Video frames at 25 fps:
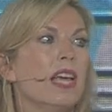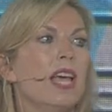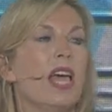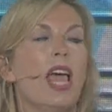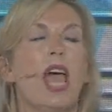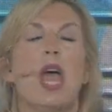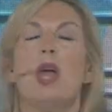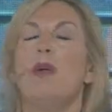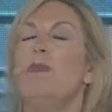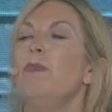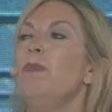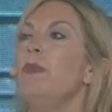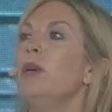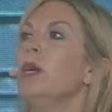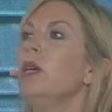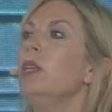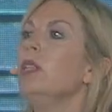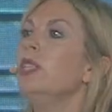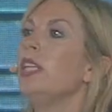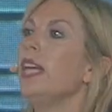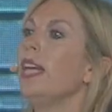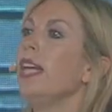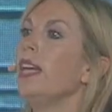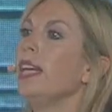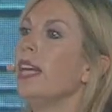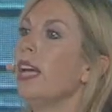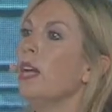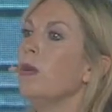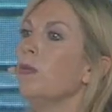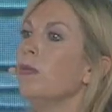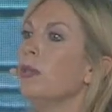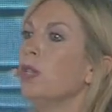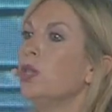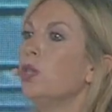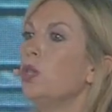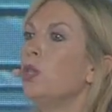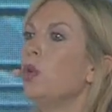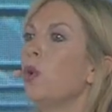and building and
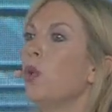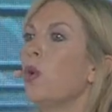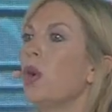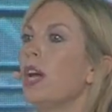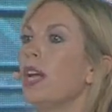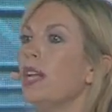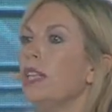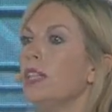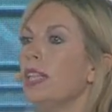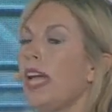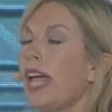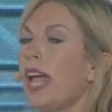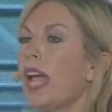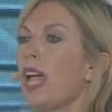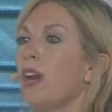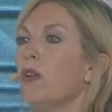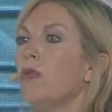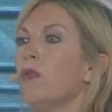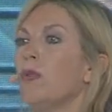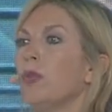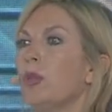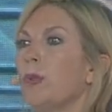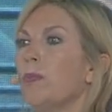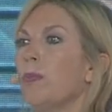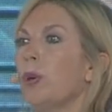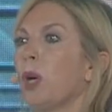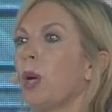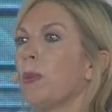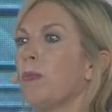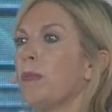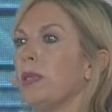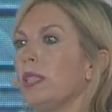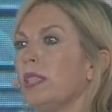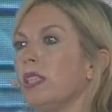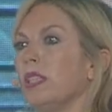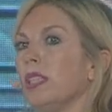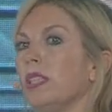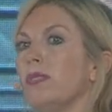restoring land for the
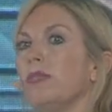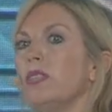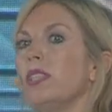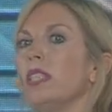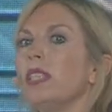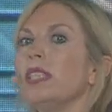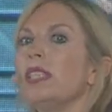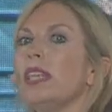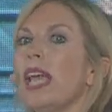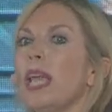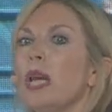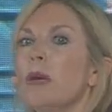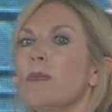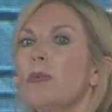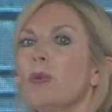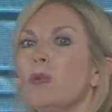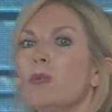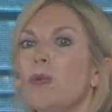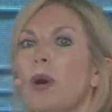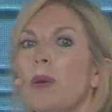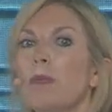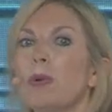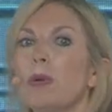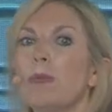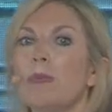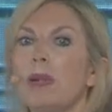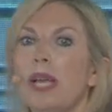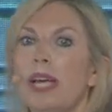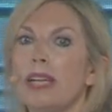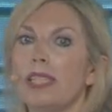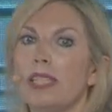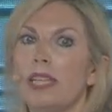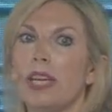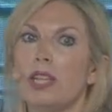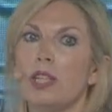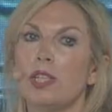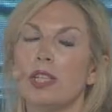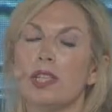purposes of sustainable rubber
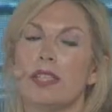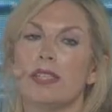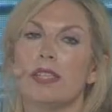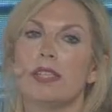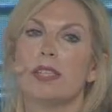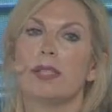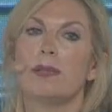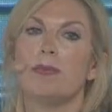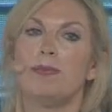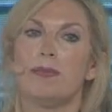plantations.